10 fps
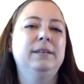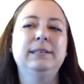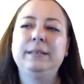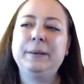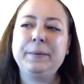
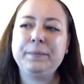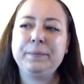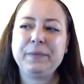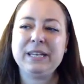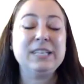
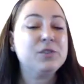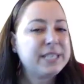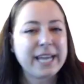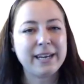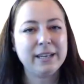
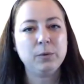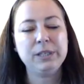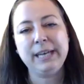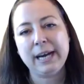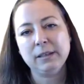understanding
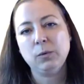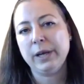with the other,